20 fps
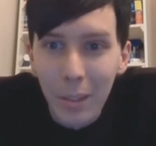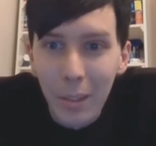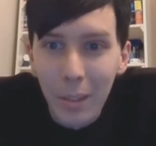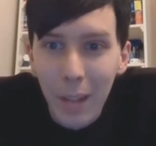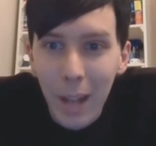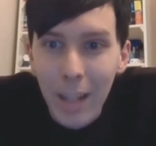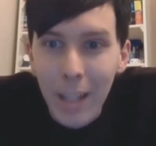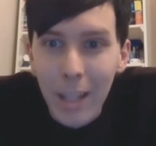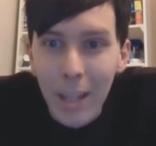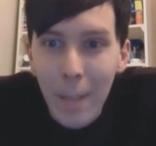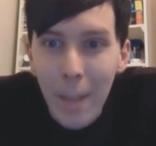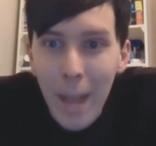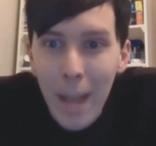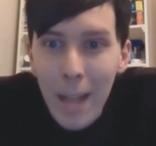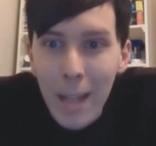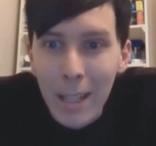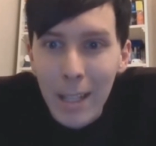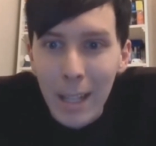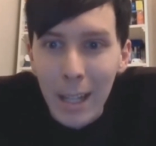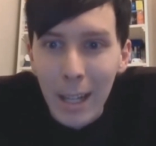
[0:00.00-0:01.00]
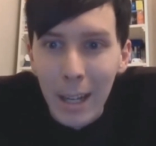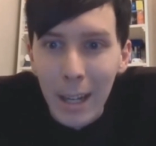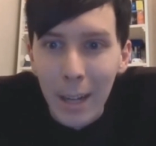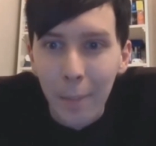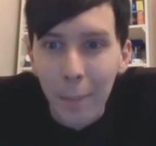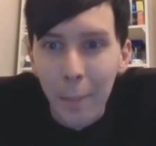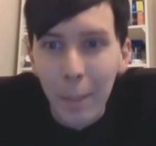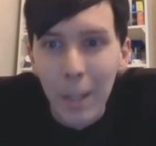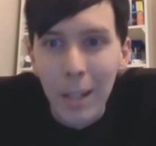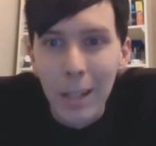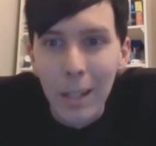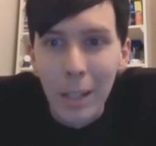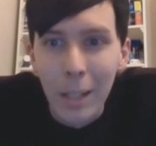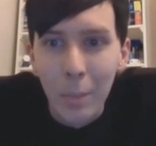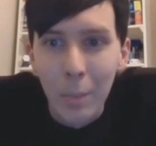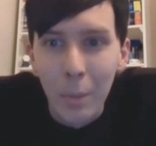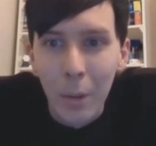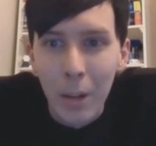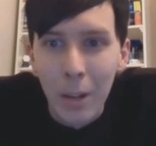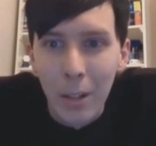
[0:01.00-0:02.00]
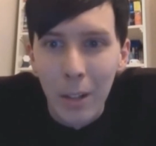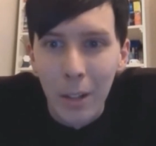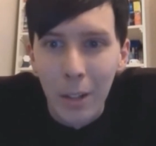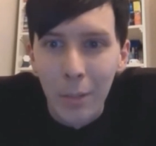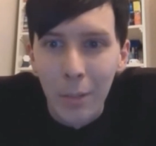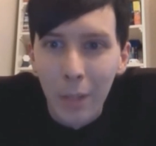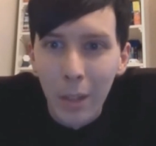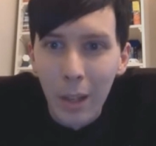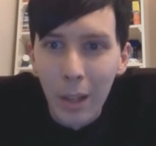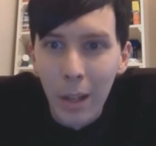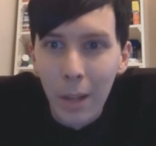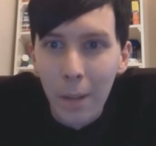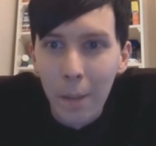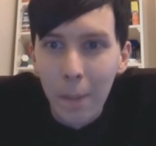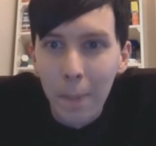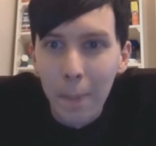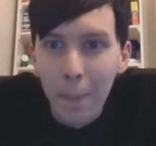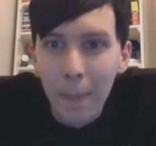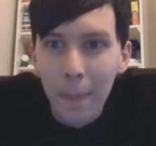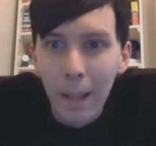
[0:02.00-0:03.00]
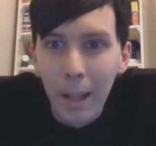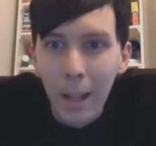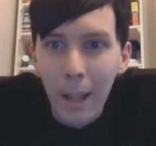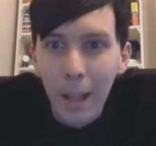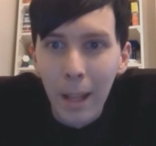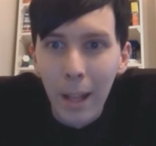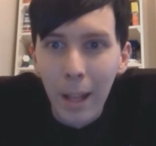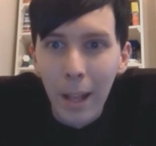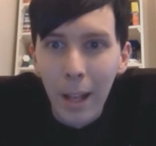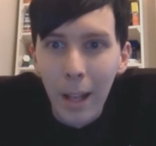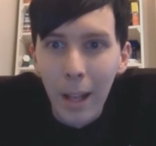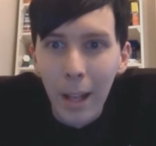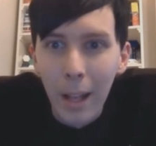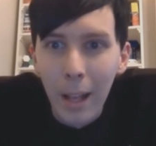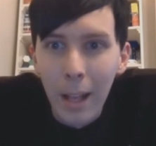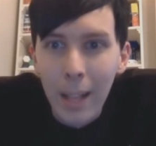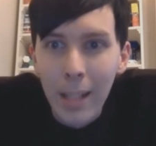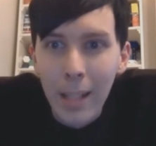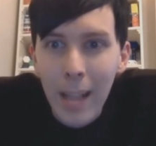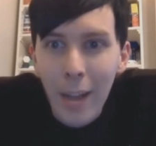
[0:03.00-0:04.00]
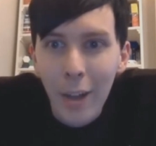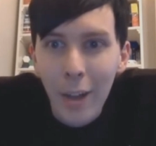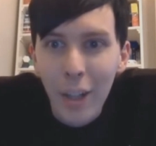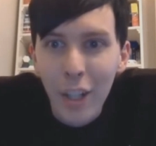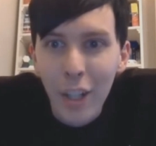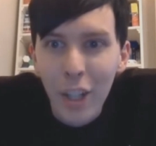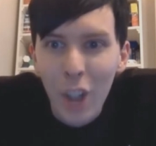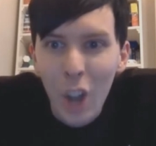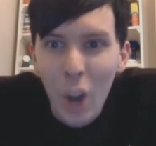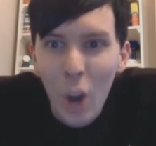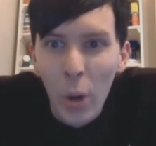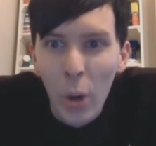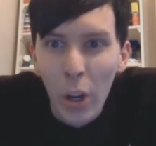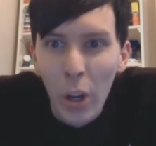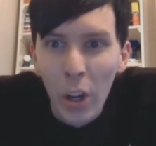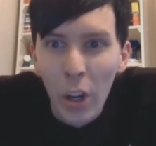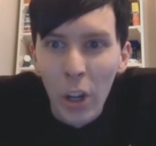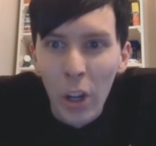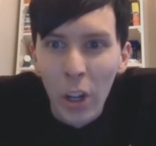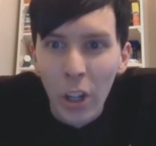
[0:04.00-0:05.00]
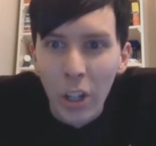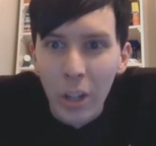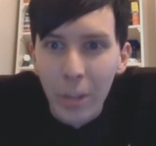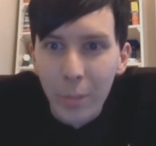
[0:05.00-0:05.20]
It's amazing, because he's Brendan. His hair is so good.